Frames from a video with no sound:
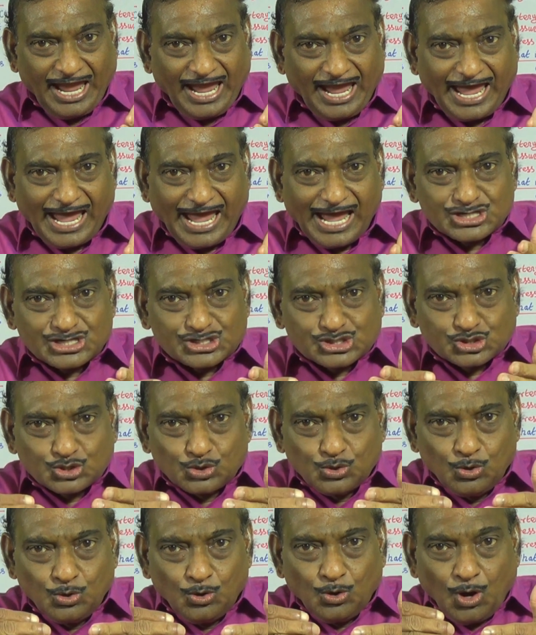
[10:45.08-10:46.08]
has
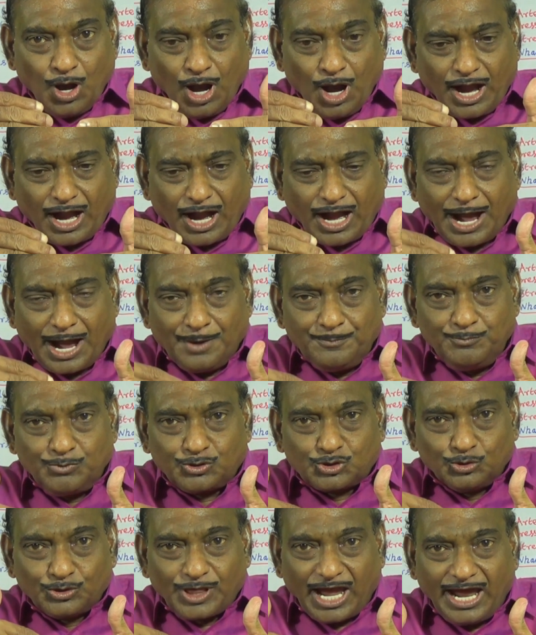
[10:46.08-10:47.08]
to come
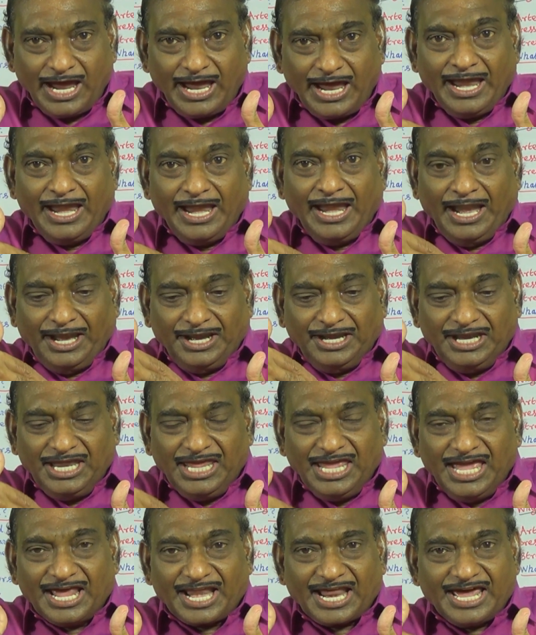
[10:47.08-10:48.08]
to the
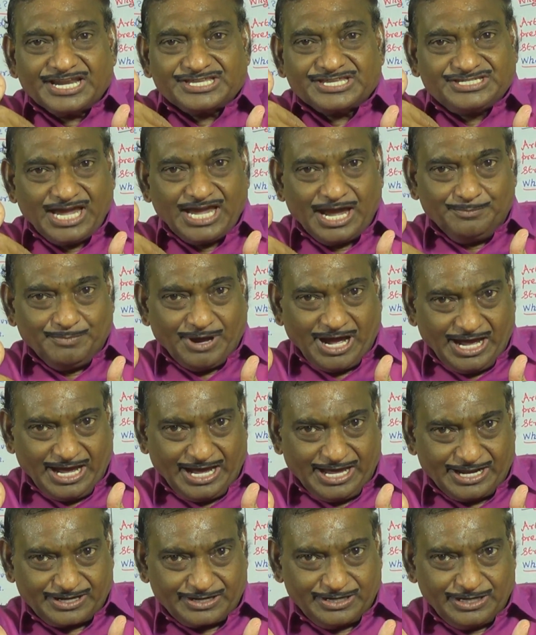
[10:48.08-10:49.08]
nearer
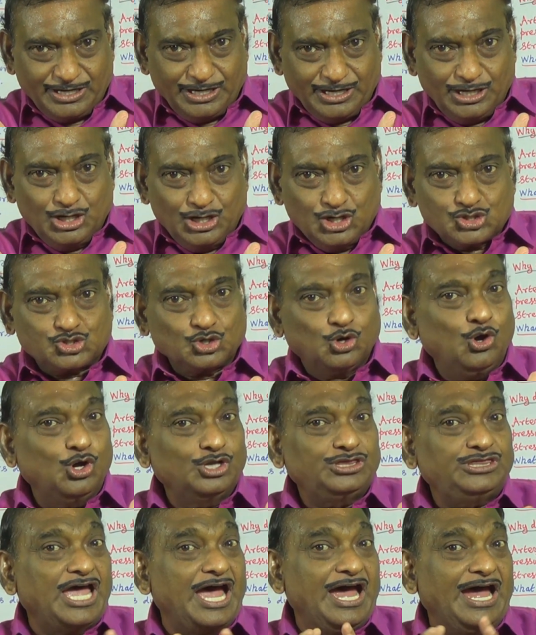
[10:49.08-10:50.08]
chamber,
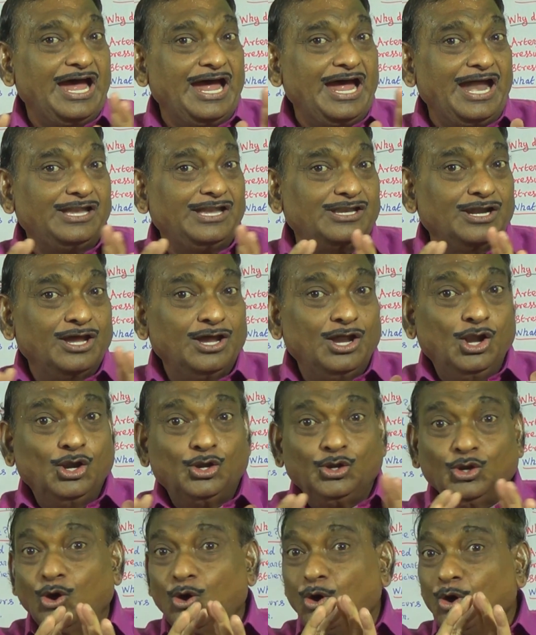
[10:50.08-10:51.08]
so that
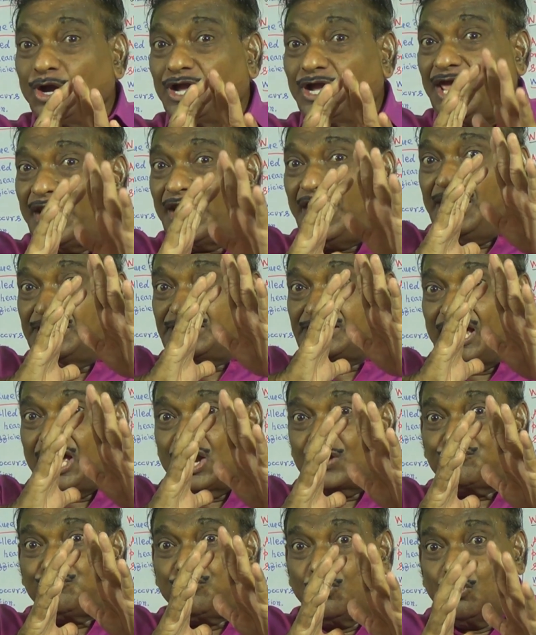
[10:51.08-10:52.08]
no
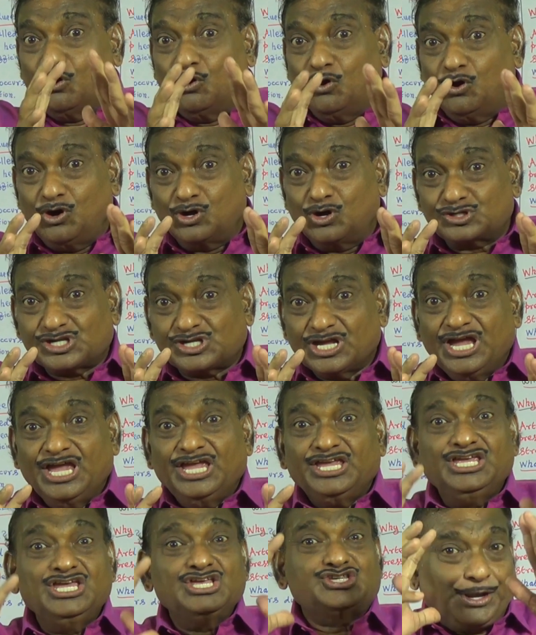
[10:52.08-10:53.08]
greater force
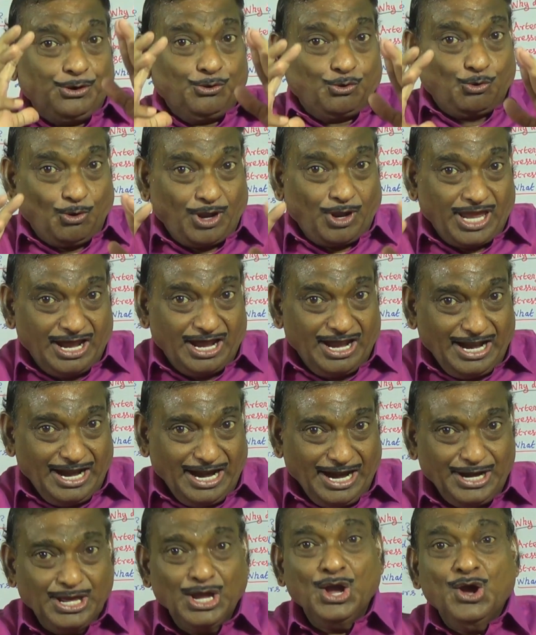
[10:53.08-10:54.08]
is
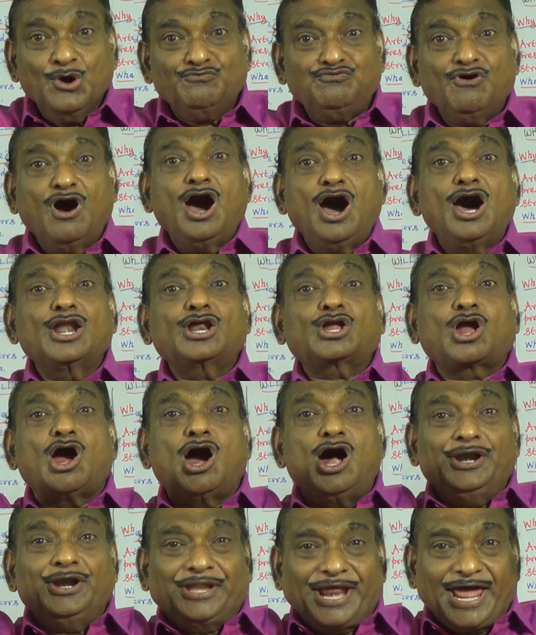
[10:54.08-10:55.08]
required for
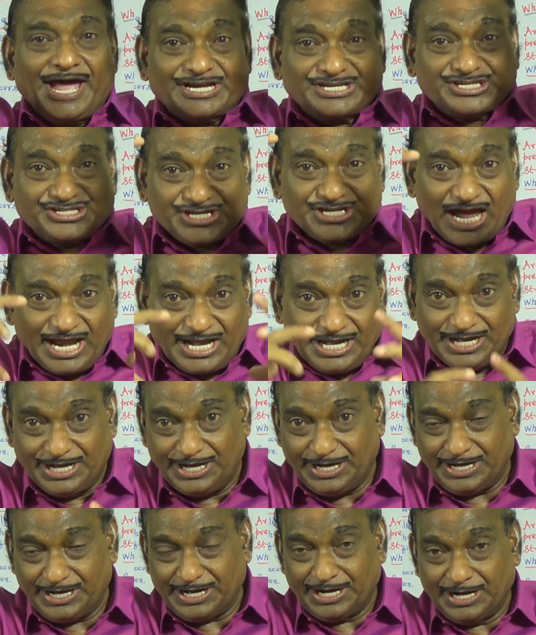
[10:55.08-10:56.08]

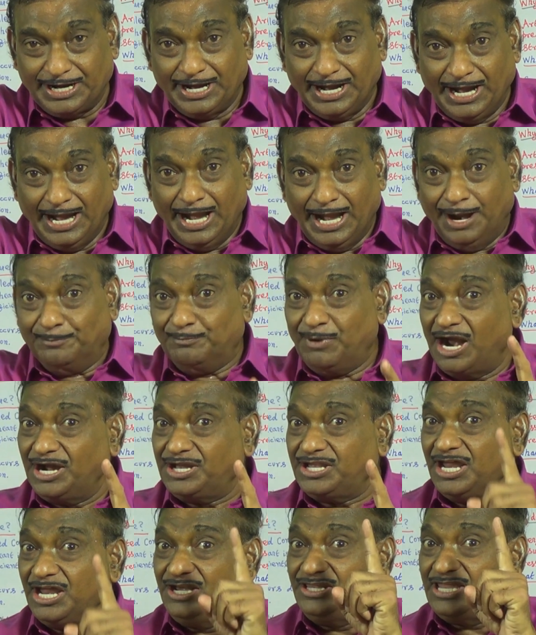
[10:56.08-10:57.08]
contraction.
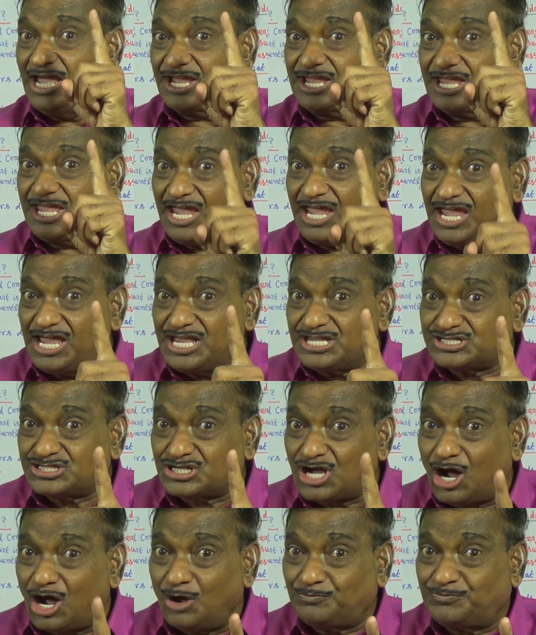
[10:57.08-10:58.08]
But in the case
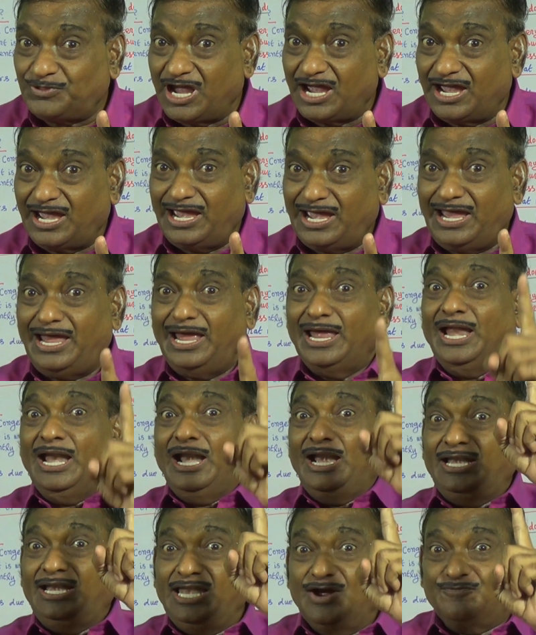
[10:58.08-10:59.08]
of the
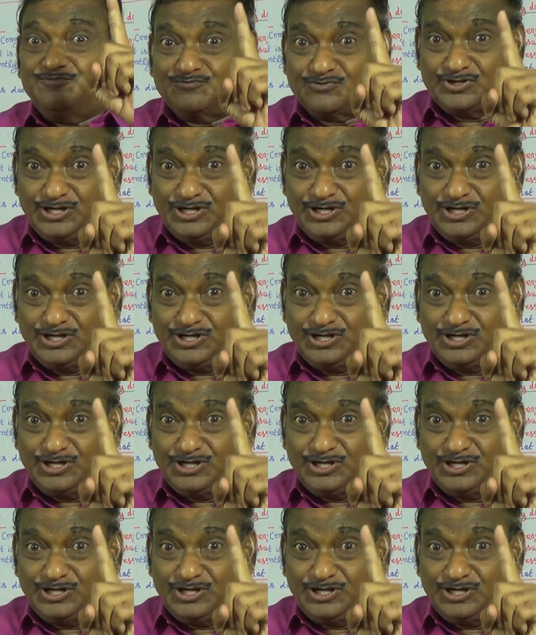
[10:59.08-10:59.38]
left